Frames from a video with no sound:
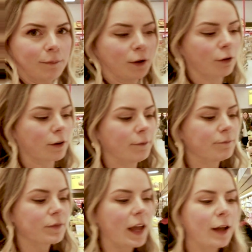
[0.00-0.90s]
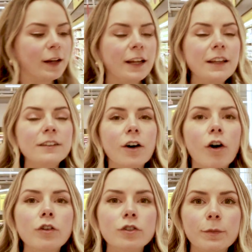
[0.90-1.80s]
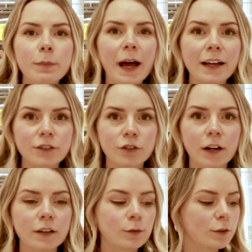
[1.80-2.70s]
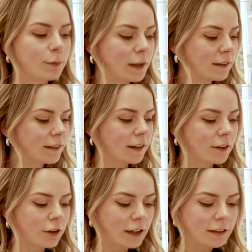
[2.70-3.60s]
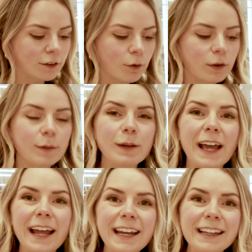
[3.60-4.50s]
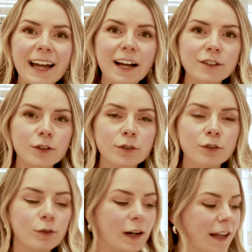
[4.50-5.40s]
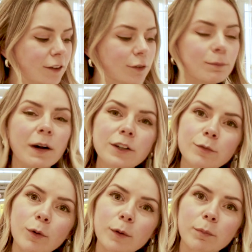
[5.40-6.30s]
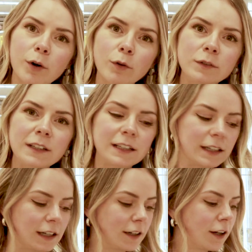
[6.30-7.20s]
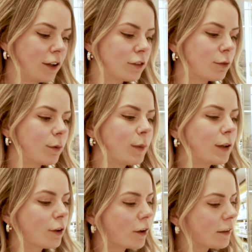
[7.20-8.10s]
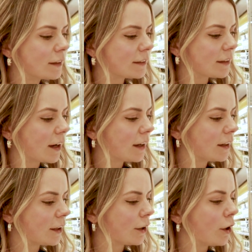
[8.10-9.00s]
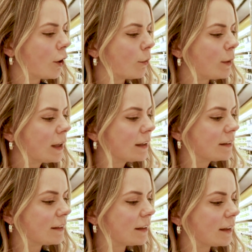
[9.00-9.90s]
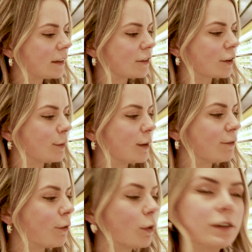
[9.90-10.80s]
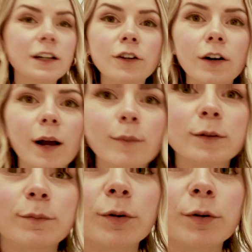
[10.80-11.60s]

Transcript: milk. And it is ultra pasteurized, which means that there isn't going to be any lactose to it, and there's much more protein in it. So when we look on the side here, we can see that there's going to be 14 grams of